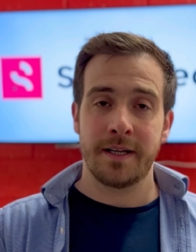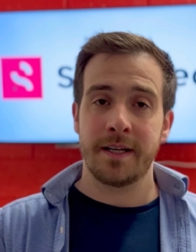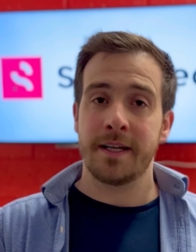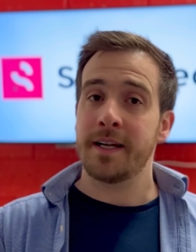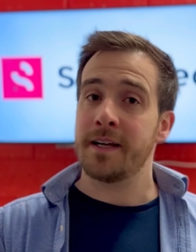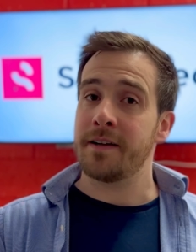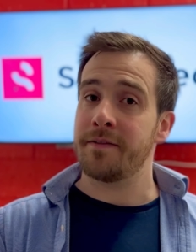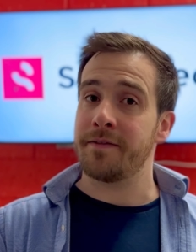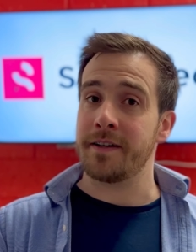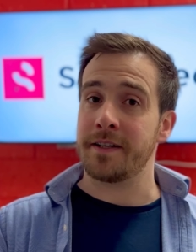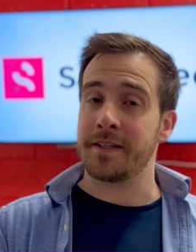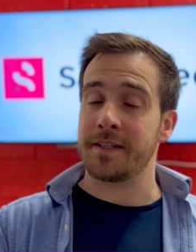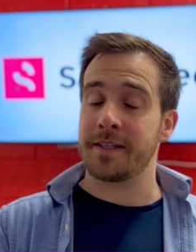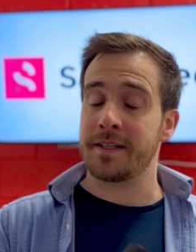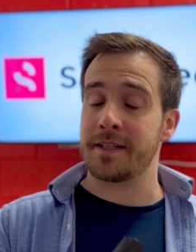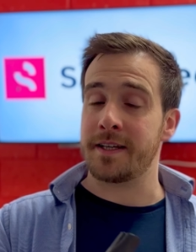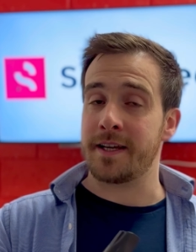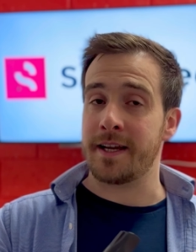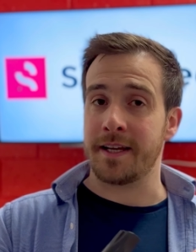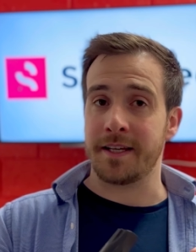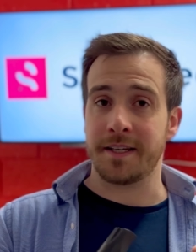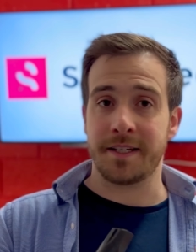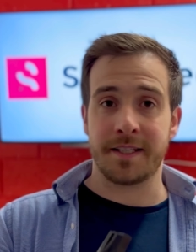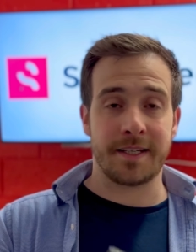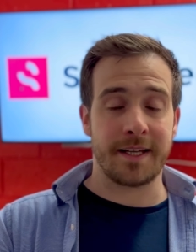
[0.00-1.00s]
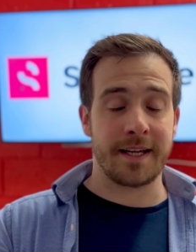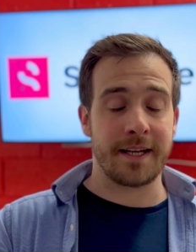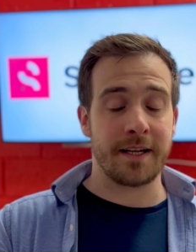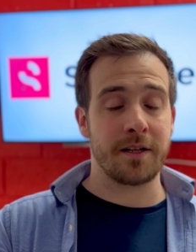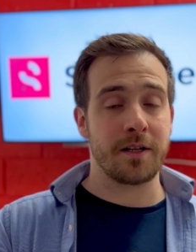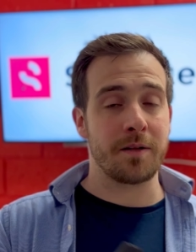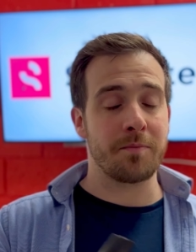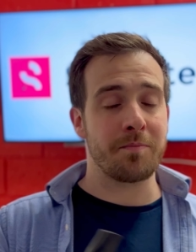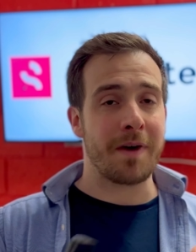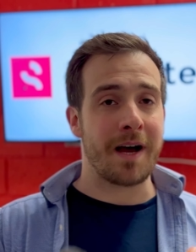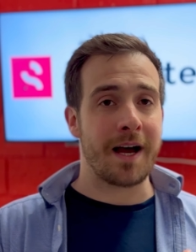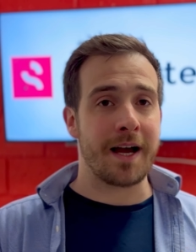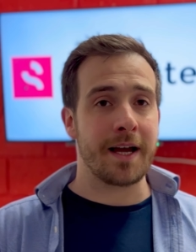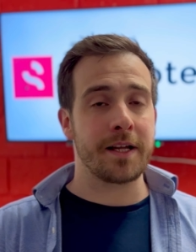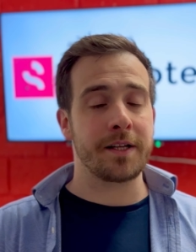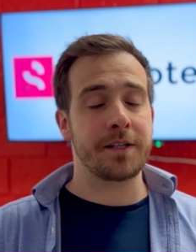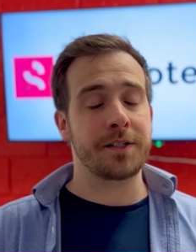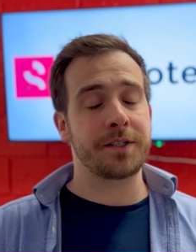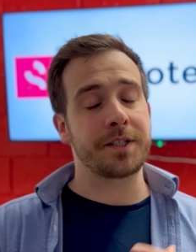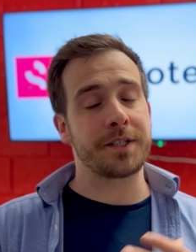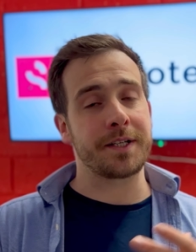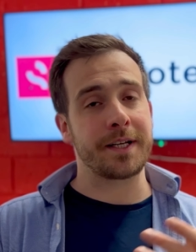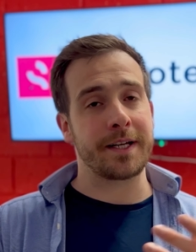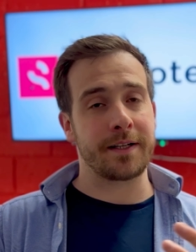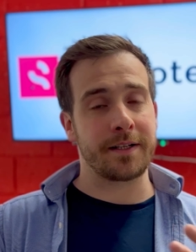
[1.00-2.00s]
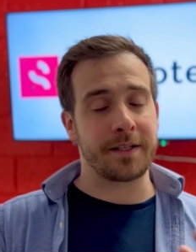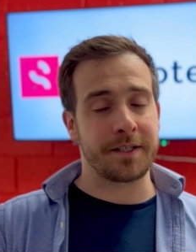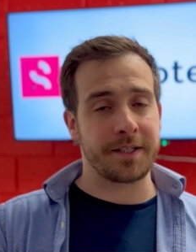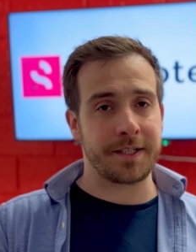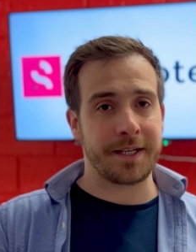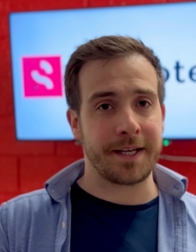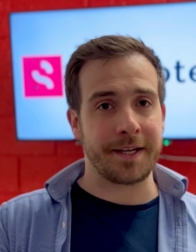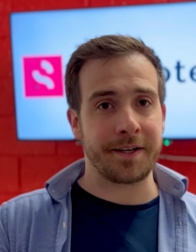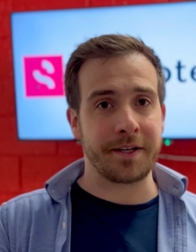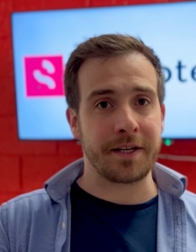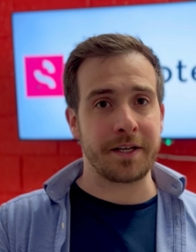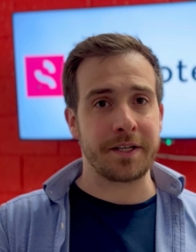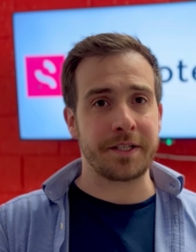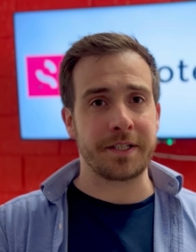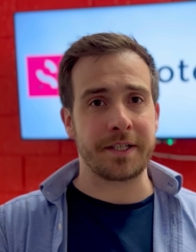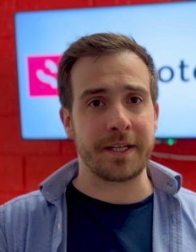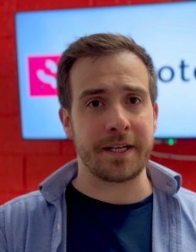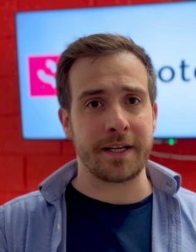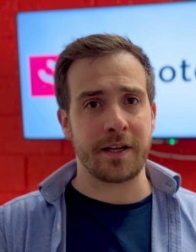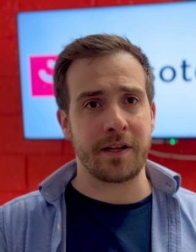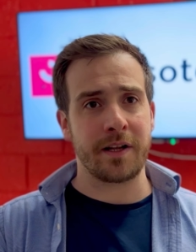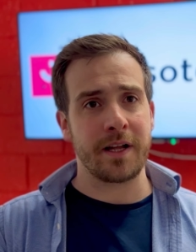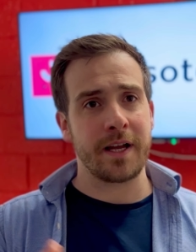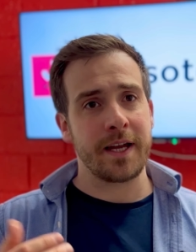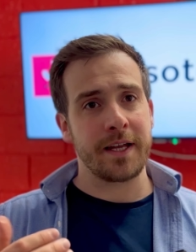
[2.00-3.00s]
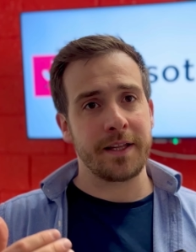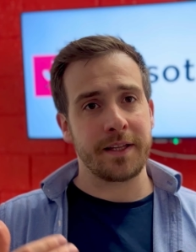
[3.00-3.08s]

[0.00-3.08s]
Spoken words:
If it's a steel, mild steel, stainless steel,